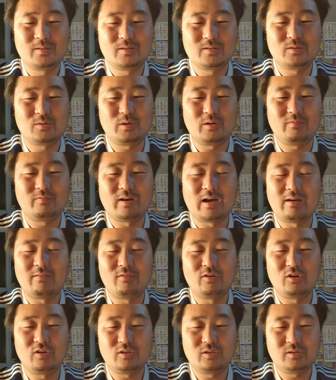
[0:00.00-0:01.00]
So if I have
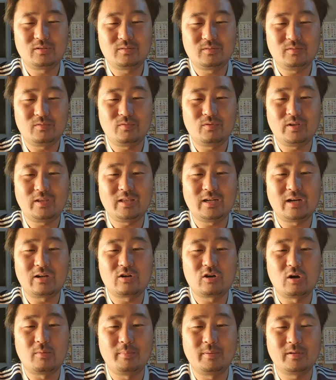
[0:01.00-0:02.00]
not written a
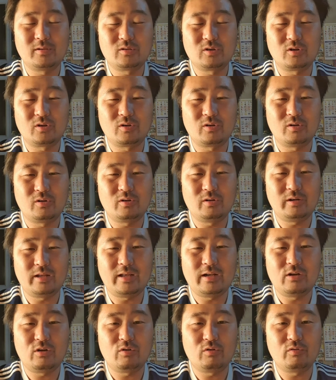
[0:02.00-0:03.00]
comment on
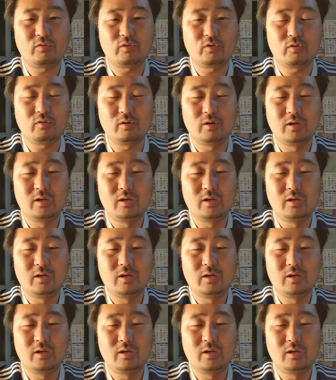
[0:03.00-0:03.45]
any of your